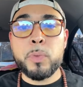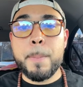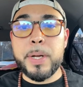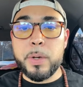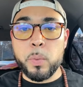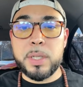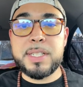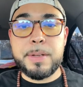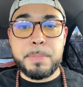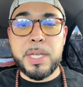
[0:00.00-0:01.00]
but it
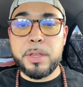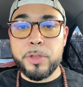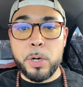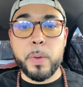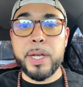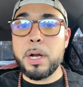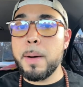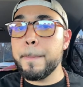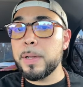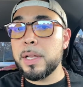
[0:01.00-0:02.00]
wasn't me throwing
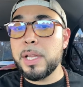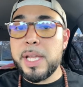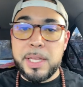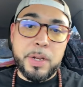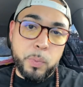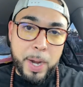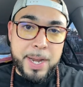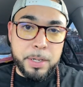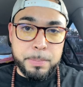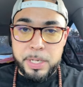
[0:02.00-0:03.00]
completely
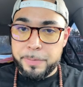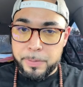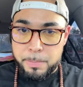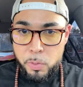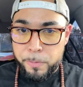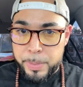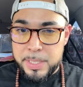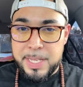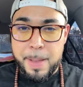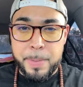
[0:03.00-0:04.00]
random different
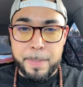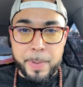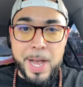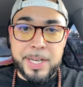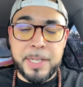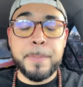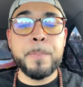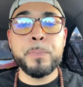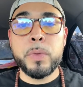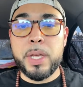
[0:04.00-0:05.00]
movements at my body.
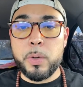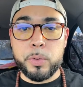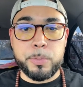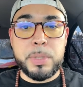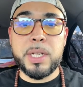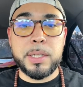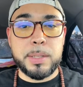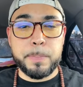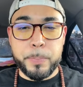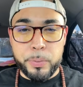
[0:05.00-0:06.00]
It was me
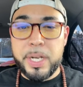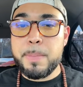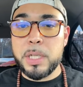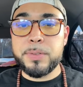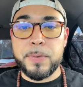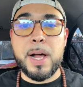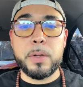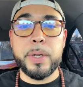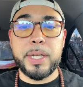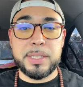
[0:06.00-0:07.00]
pretty much
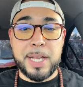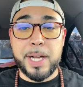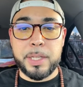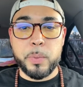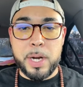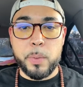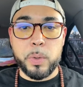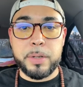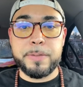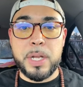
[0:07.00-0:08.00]
following exactly what I
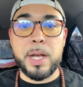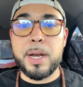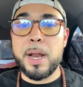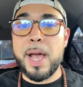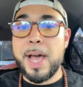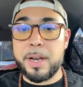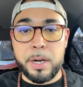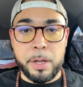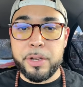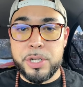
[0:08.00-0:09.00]
would have done at
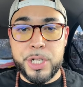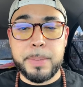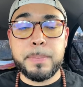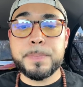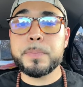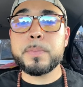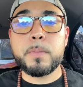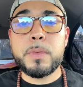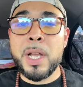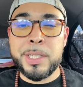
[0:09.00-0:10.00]
another gym.
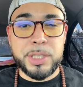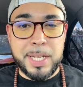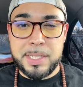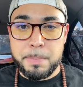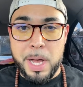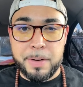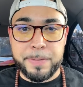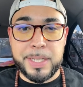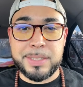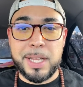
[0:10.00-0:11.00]
I just had to
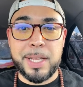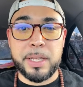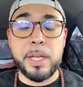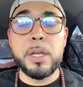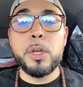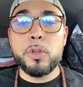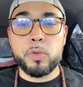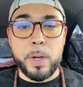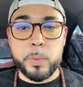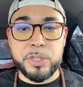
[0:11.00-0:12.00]
modify slightly.
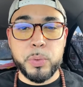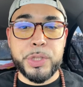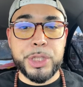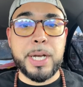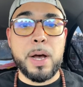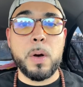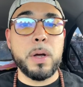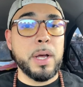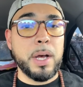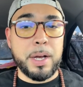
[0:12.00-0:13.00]
So I was switching out
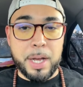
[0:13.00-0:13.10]
a